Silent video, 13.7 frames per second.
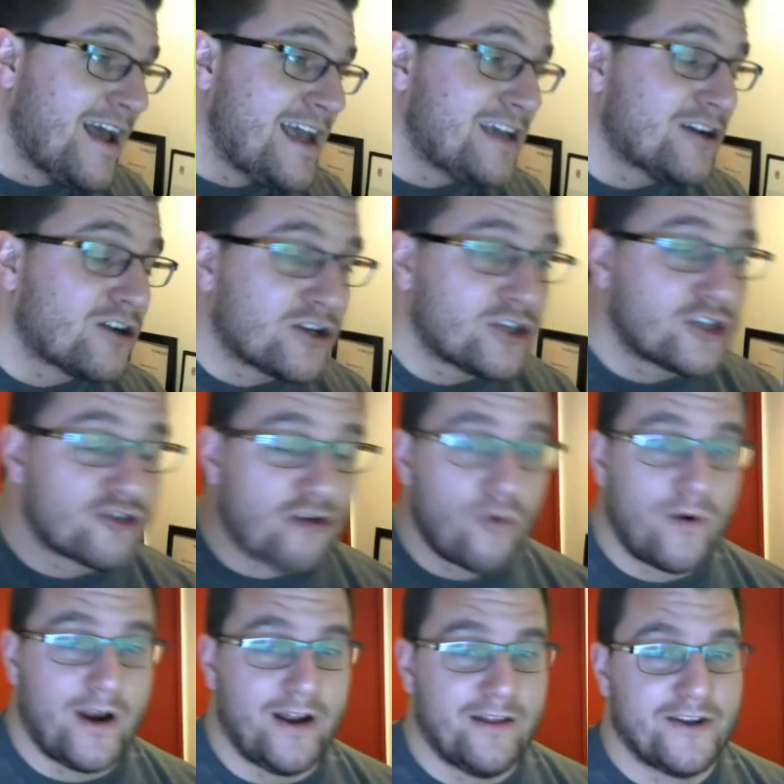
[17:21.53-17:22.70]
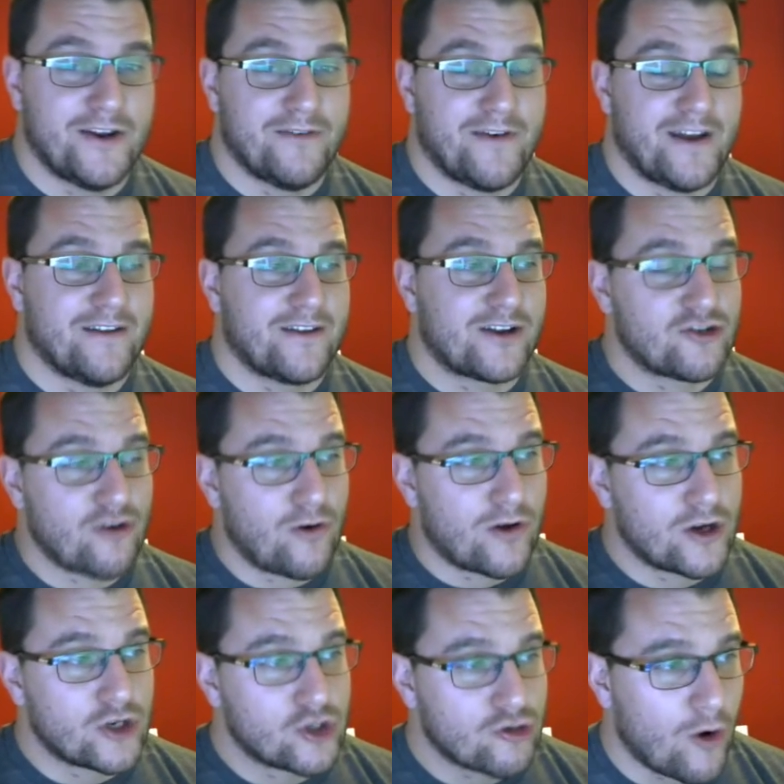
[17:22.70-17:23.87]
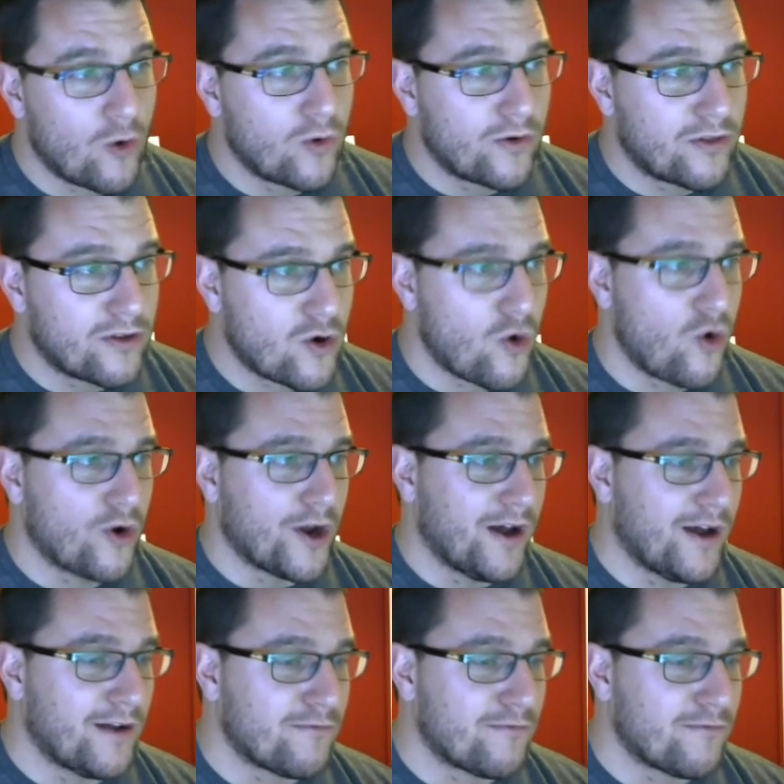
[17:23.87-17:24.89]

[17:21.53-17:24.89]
He could control it, the defender. The controller controlled the corner